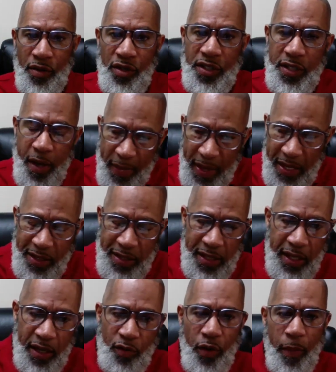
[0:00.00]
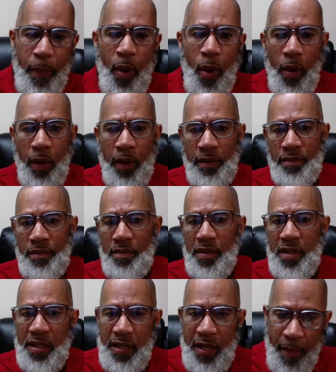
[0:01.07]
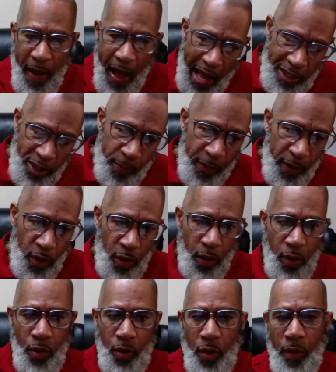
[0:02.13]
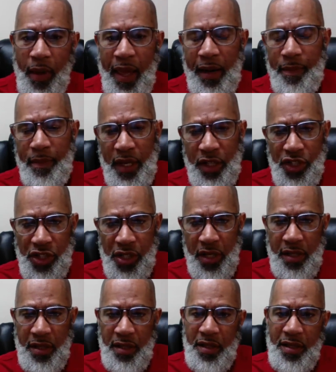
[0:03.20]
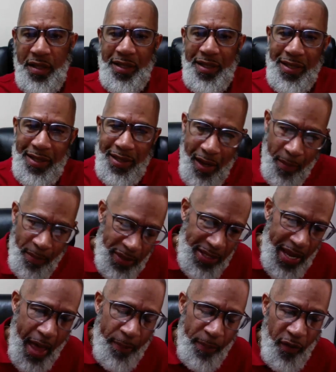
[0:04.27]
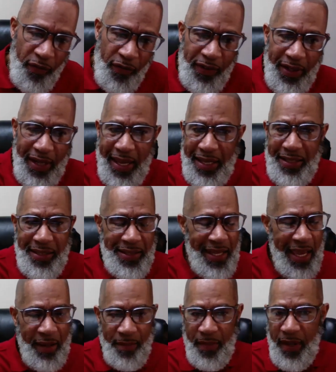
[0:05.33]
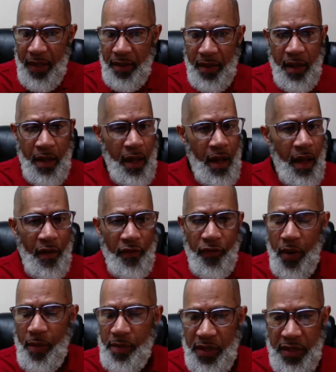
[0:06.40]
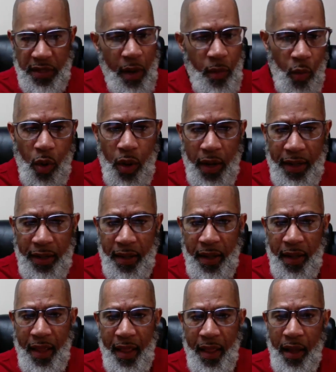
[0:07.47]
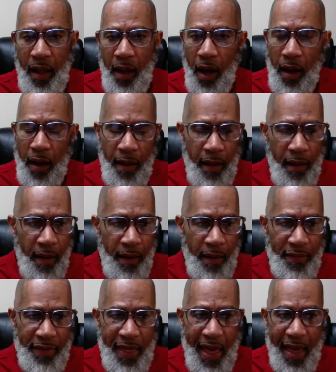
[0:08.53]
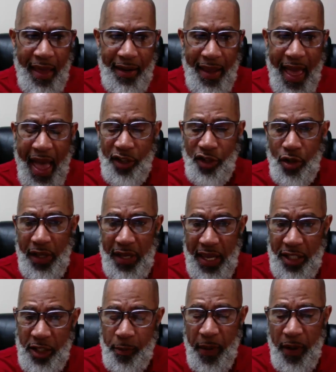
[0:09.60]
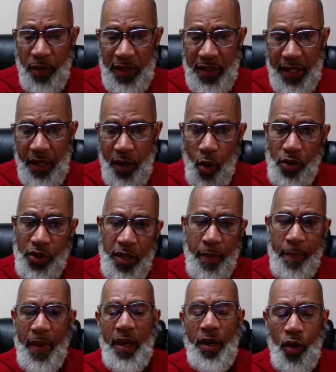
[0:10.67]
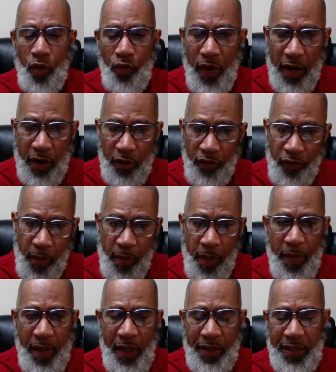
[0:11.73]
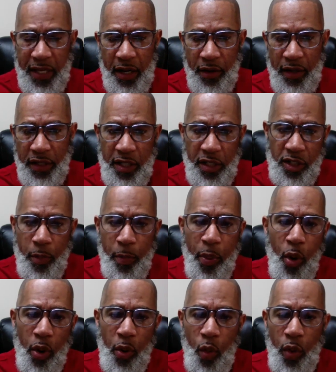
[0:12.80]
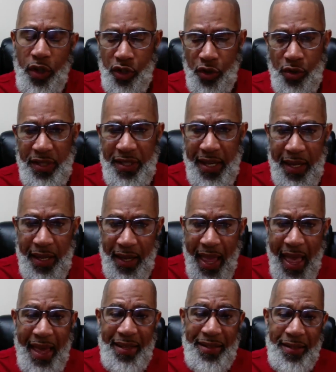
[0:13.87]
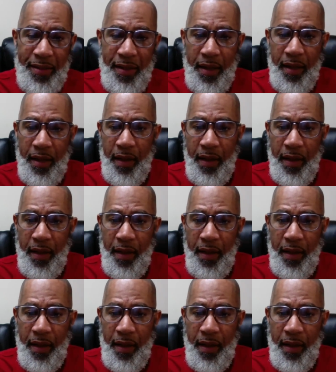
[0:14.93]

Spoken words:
some incident report, some hospital admissions, some type of lay statement from someone that actually experienced it, or some medical record from the military to support what you're saying as